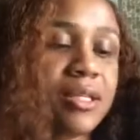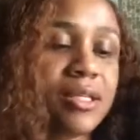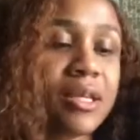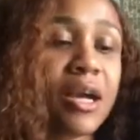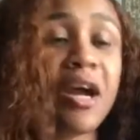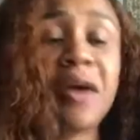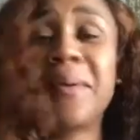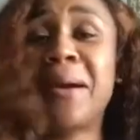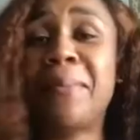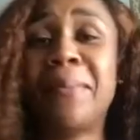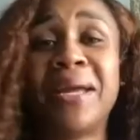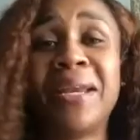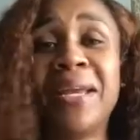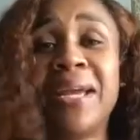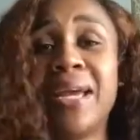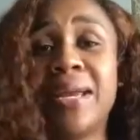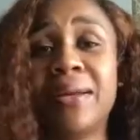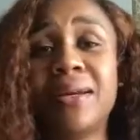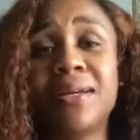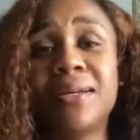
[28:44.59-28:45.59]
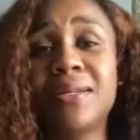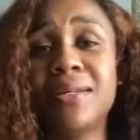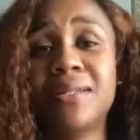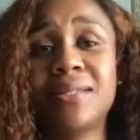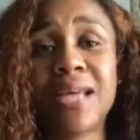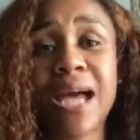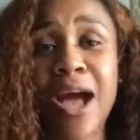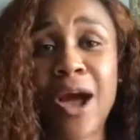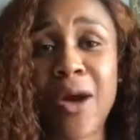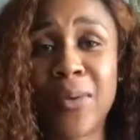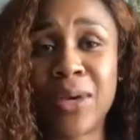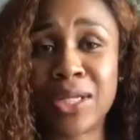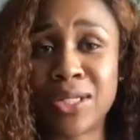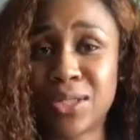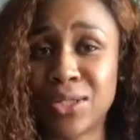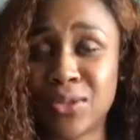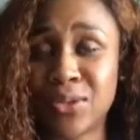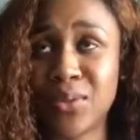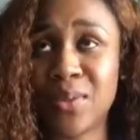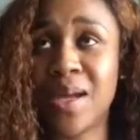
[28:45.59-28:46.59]
Talk about my daddy, because I always
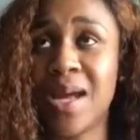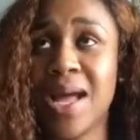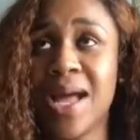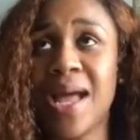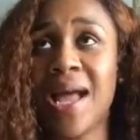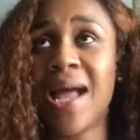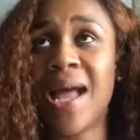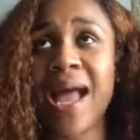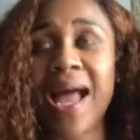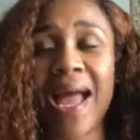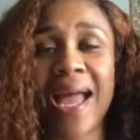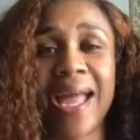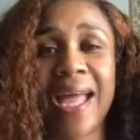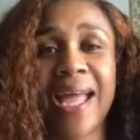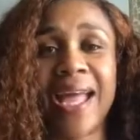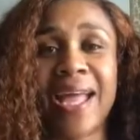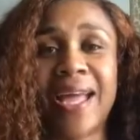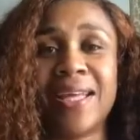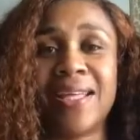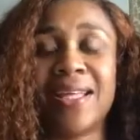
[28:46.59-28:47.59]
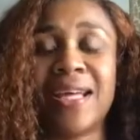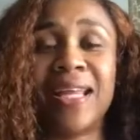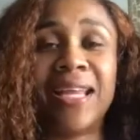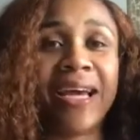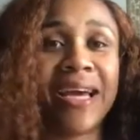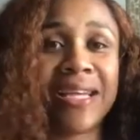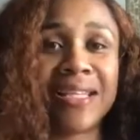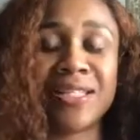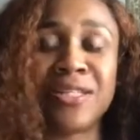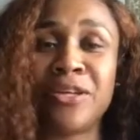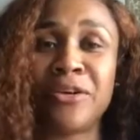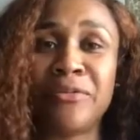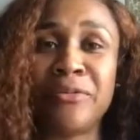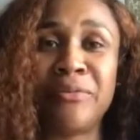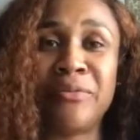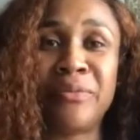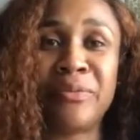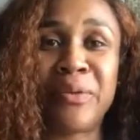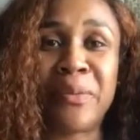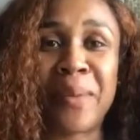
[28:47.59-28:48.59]
do. And a lot of
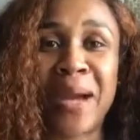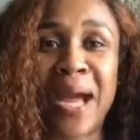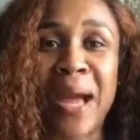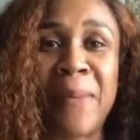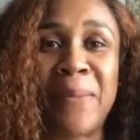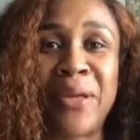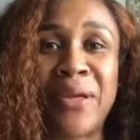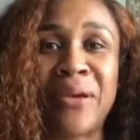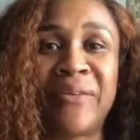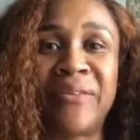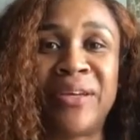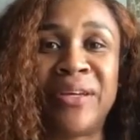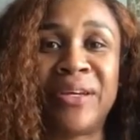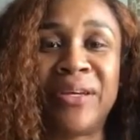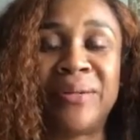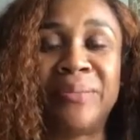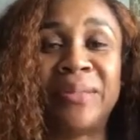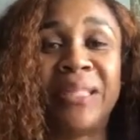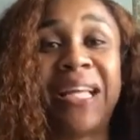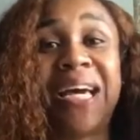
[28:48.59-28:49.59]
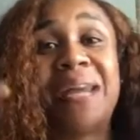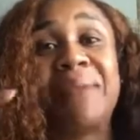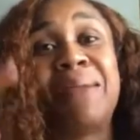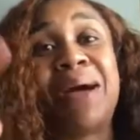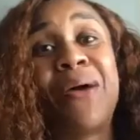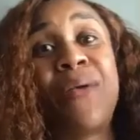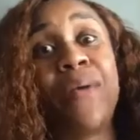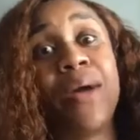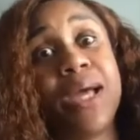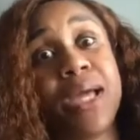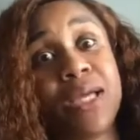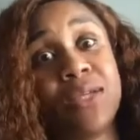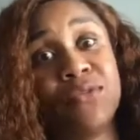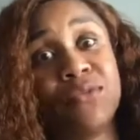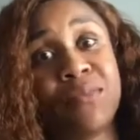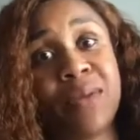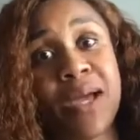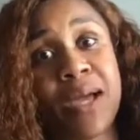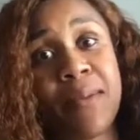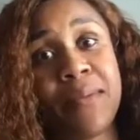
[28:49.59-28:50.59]
stuff remind me of him. A lot of my ways
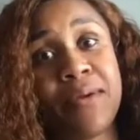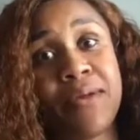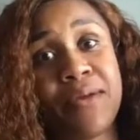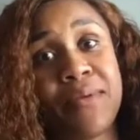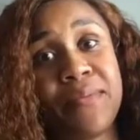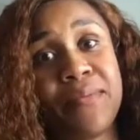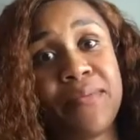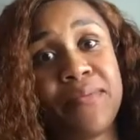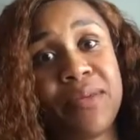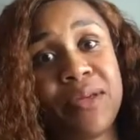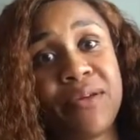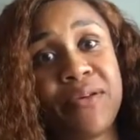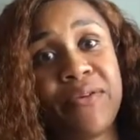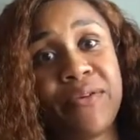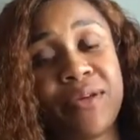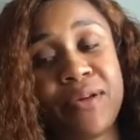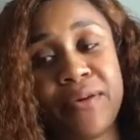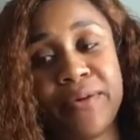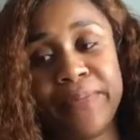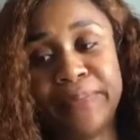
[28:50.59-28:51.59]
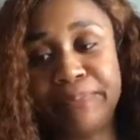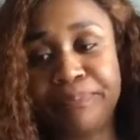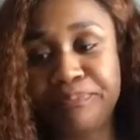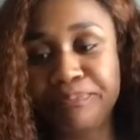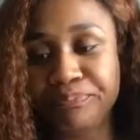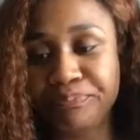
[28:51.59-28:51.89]
remind me of him.